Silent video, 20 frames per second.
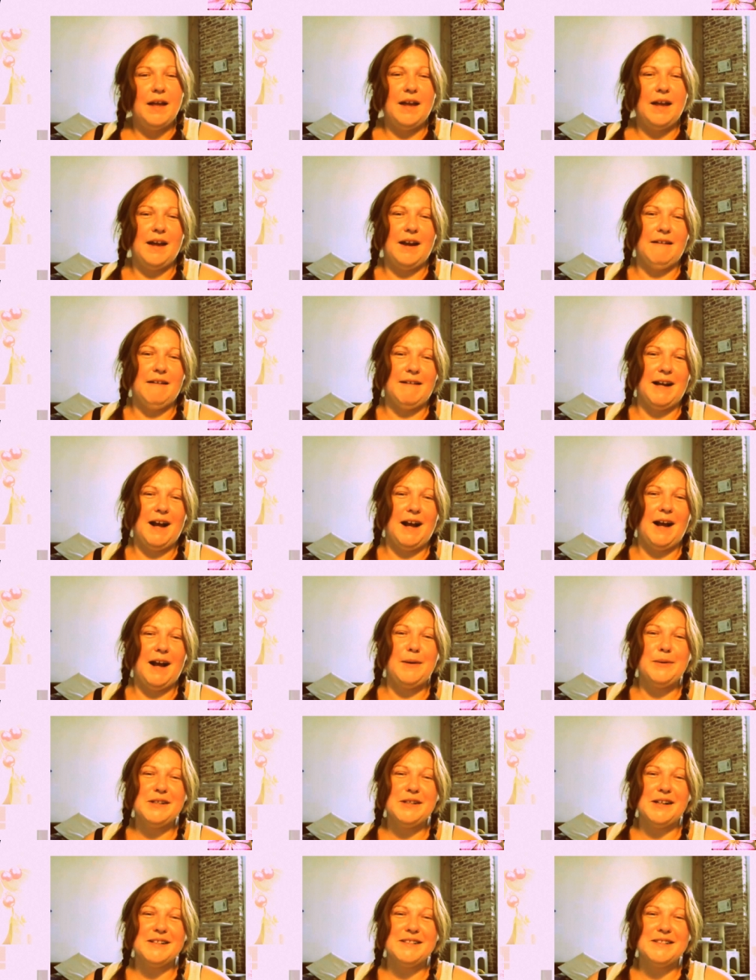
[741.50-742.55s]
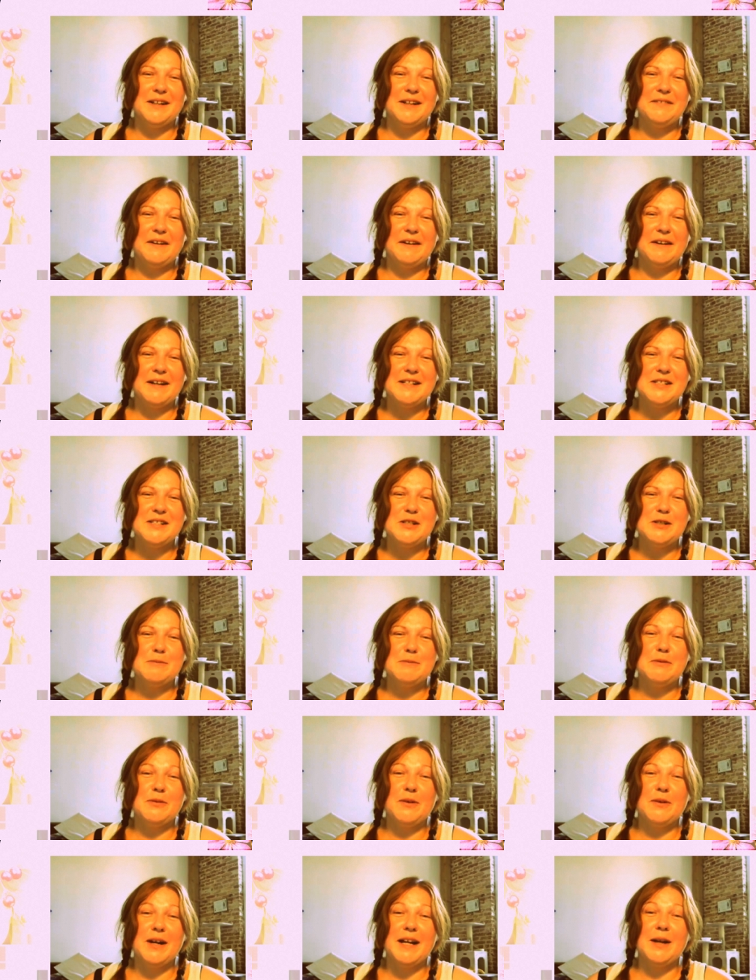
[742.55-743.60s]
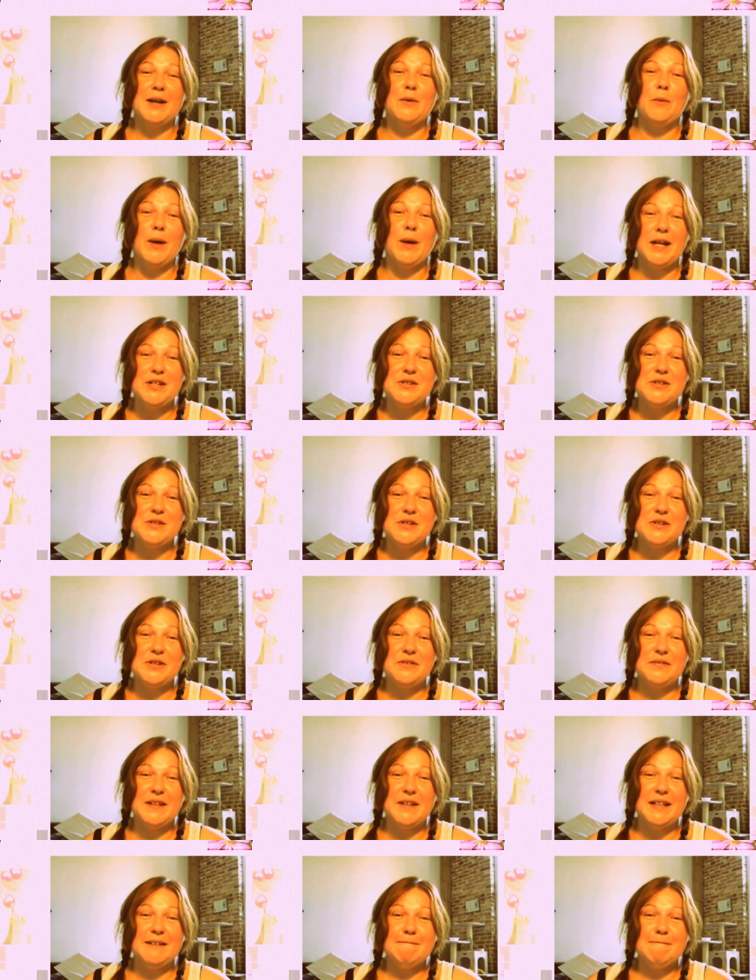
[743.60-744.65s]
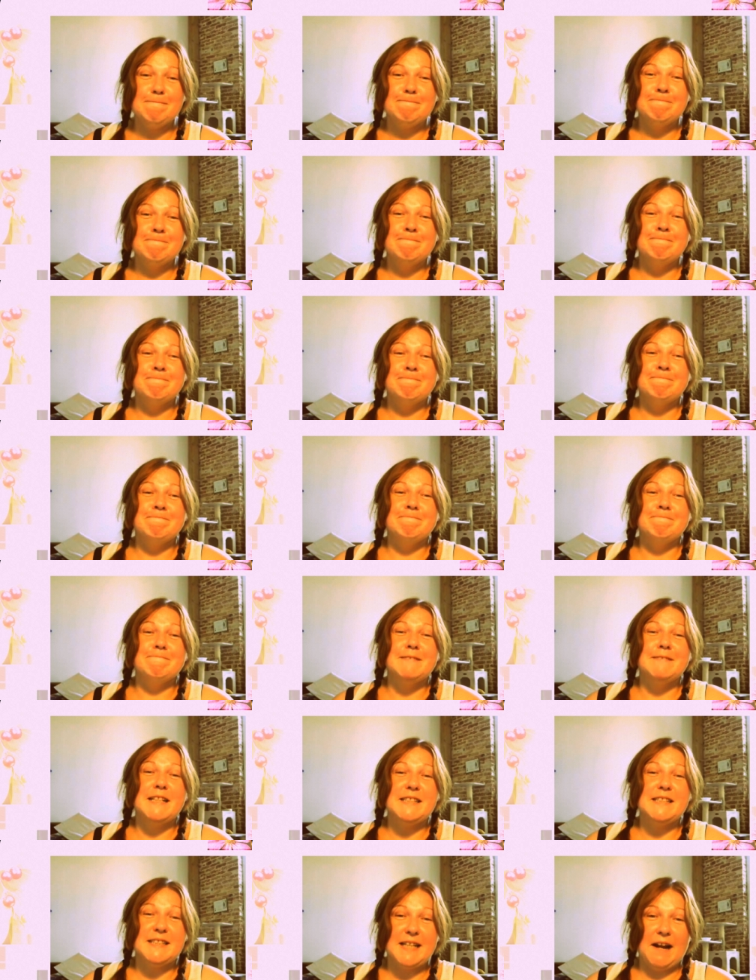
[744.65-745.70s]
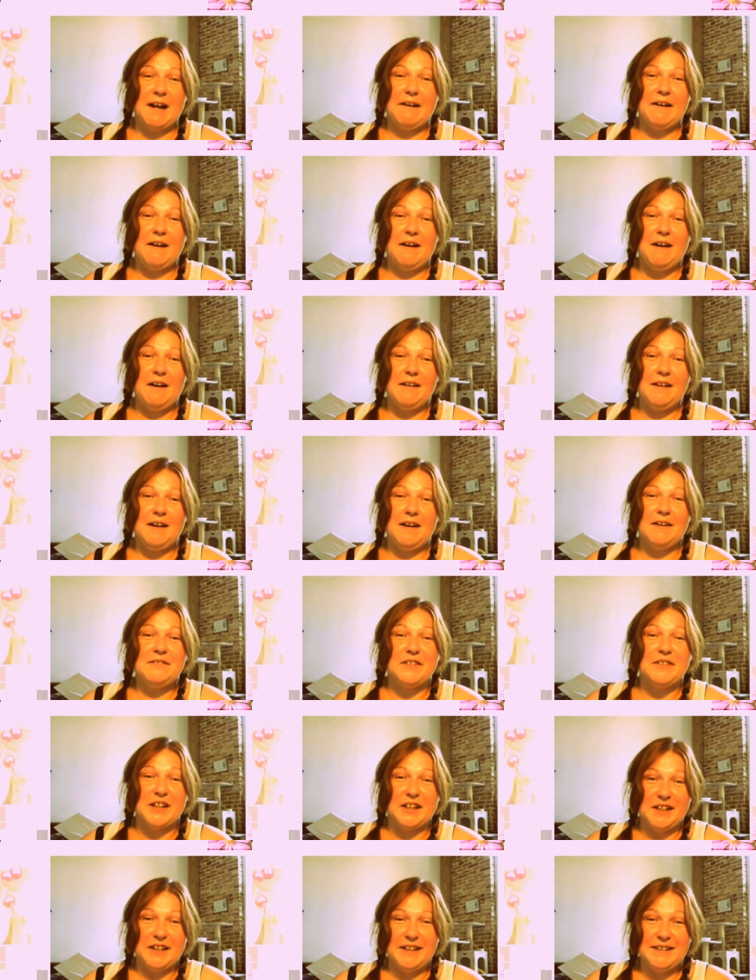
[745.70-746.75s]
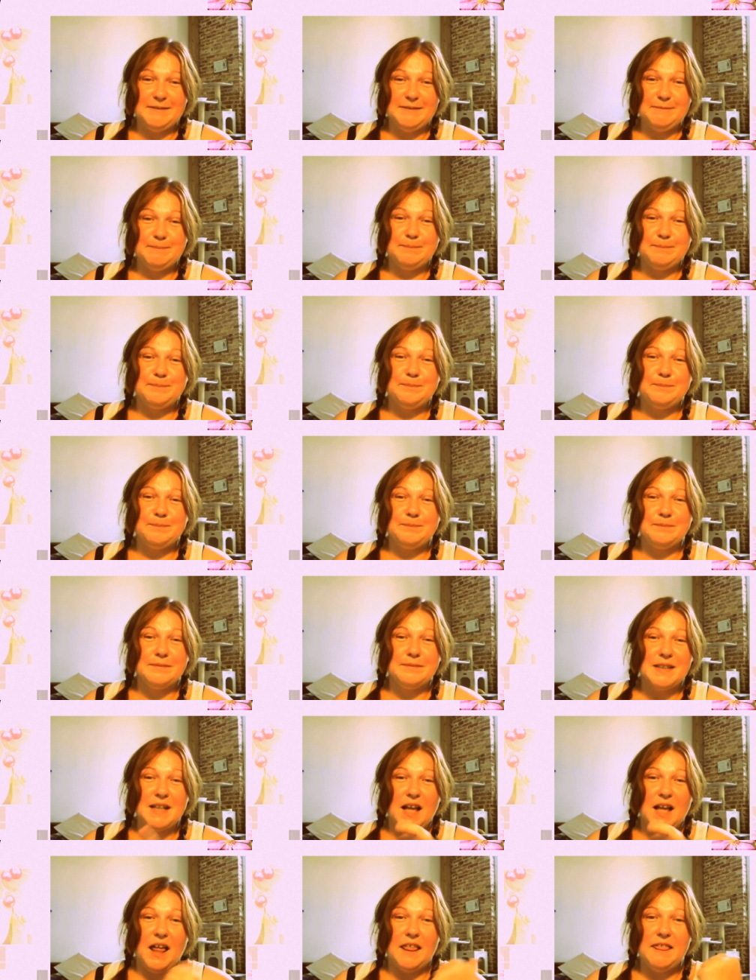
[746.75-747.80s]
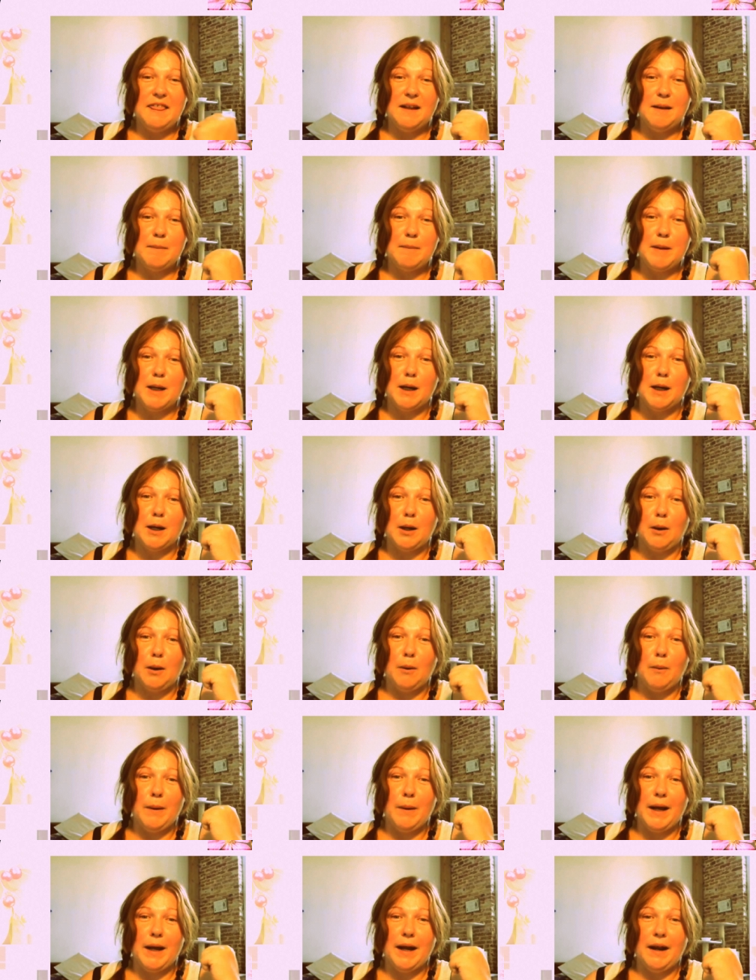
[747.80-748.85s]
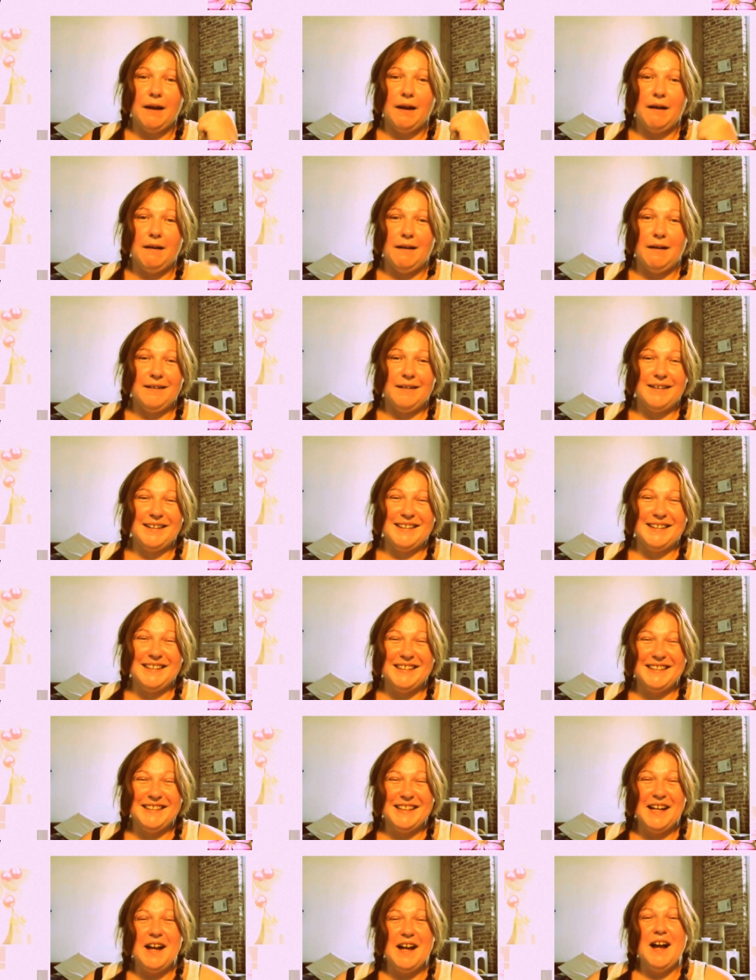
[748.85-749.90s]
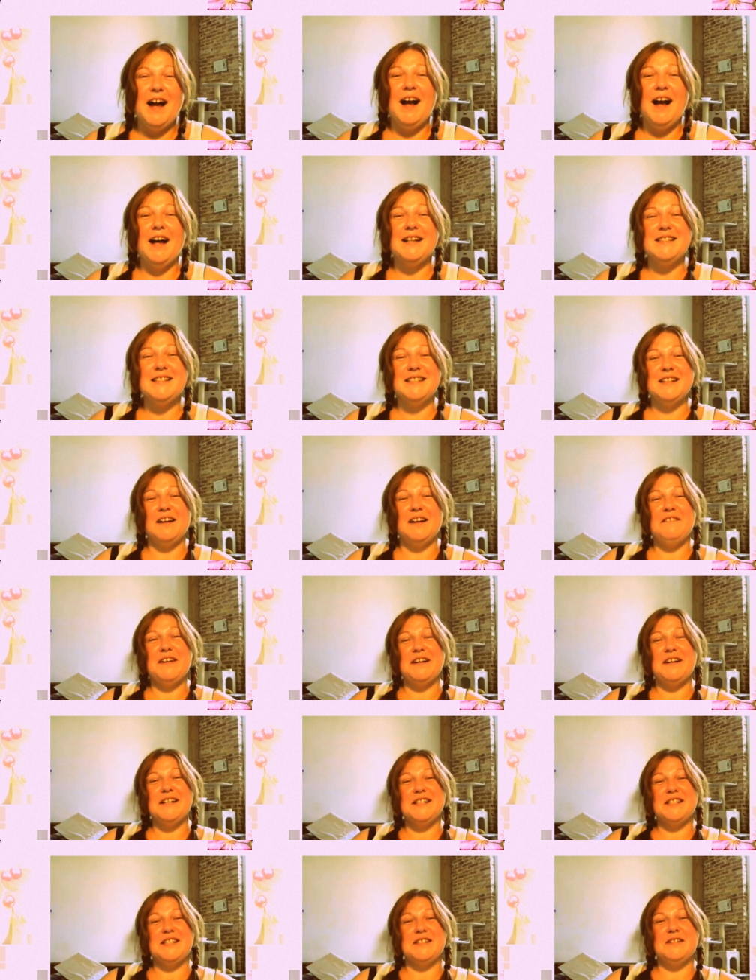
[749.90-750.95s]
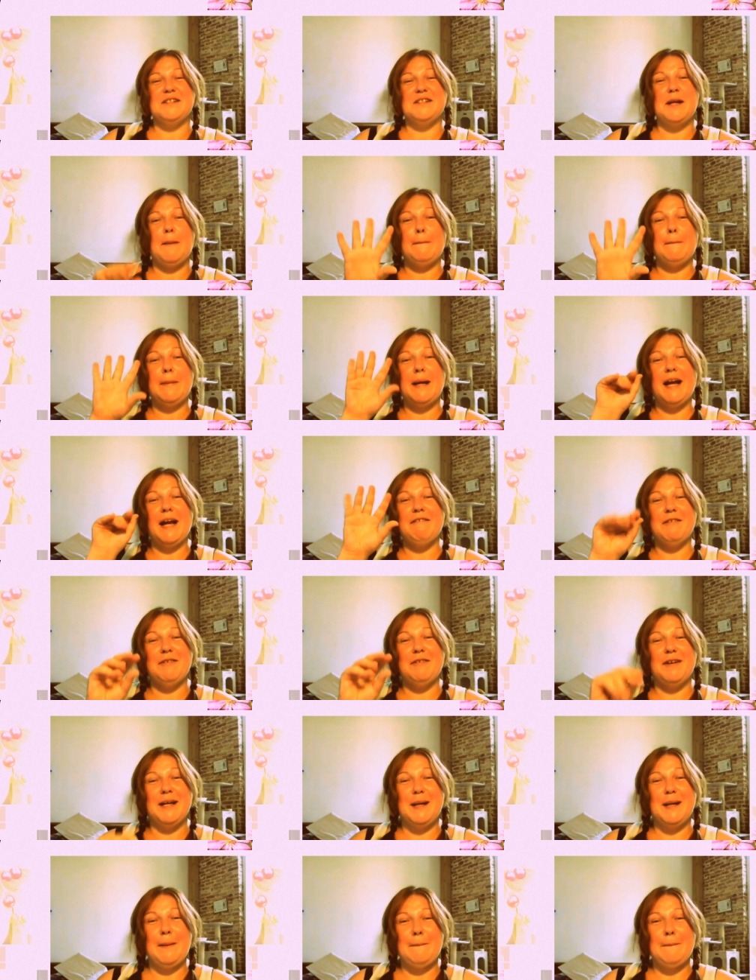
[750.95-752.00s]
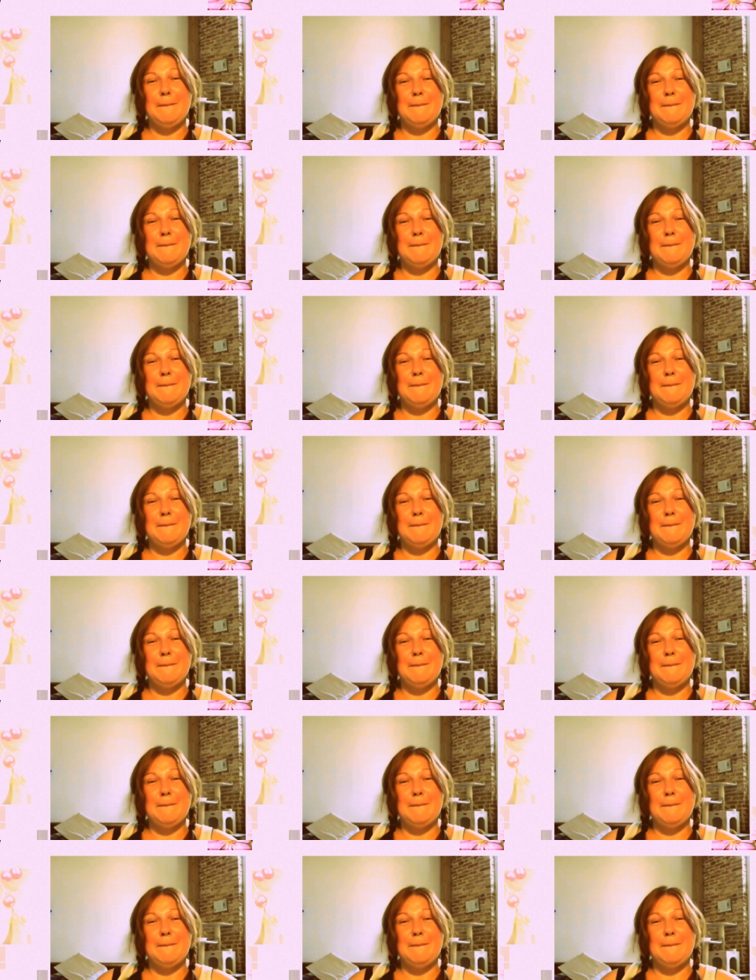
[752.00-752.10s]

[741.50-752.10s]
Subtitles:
Anyway, I will talk to y'all very soon before I get way too goofy and scare y'all off for good. I think I'm going to go away now. I'll see y'all very soon. Bye, everyone.